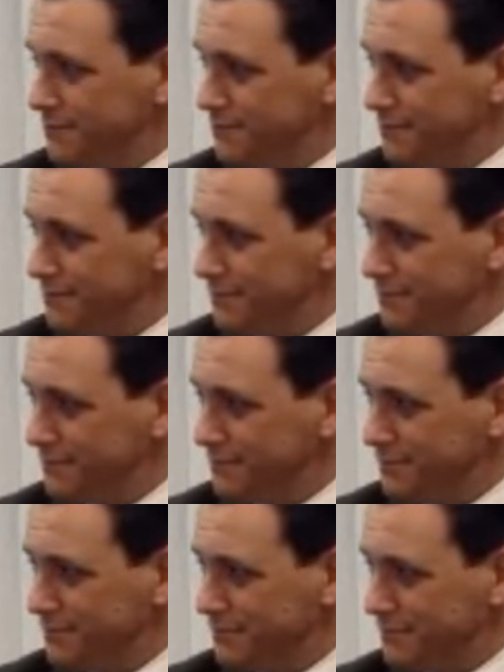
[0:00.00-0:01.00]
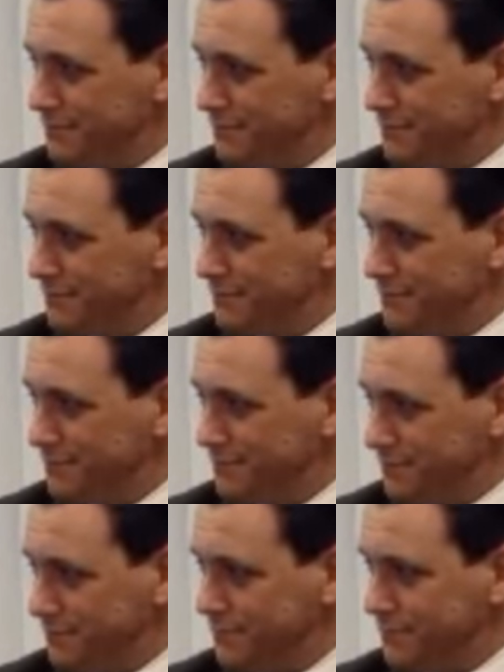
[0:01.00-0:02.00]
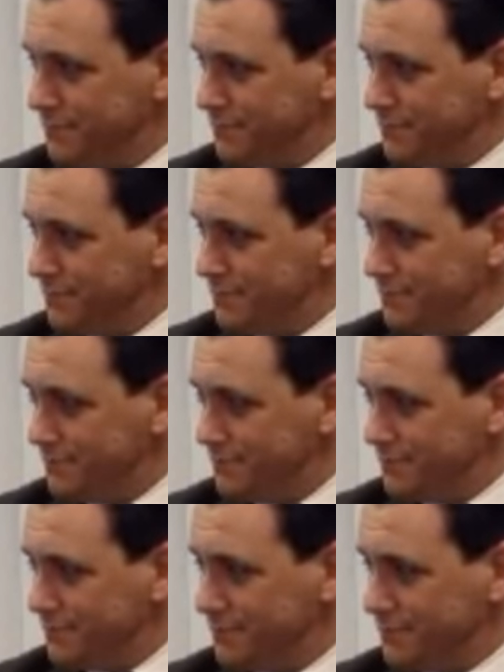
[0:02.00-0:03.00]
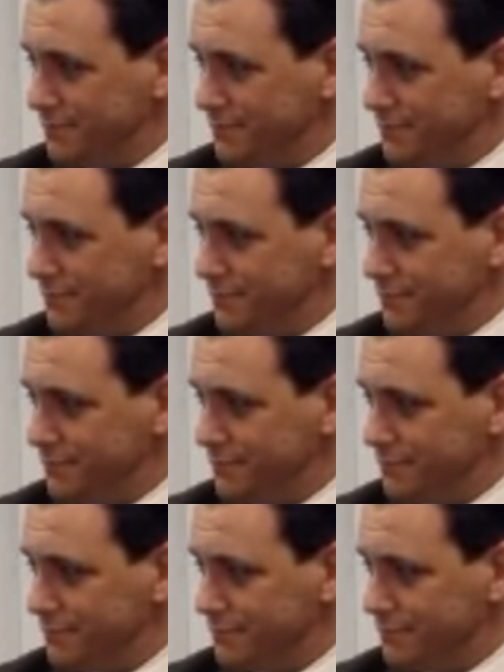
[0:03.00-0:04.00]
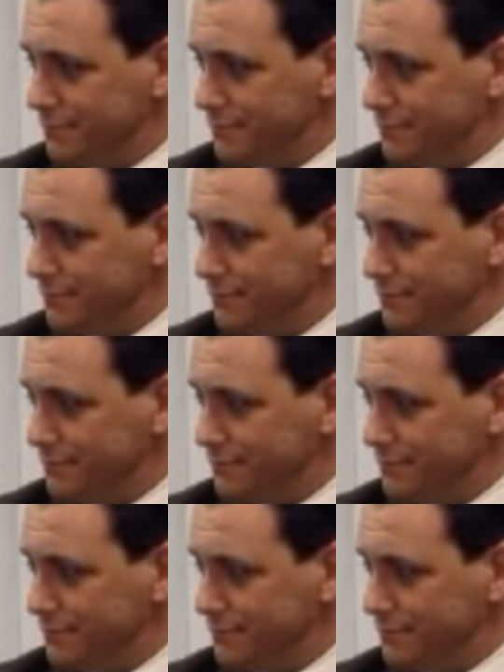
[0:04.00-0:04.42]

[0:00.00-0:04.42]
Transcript: This person isn't speaking.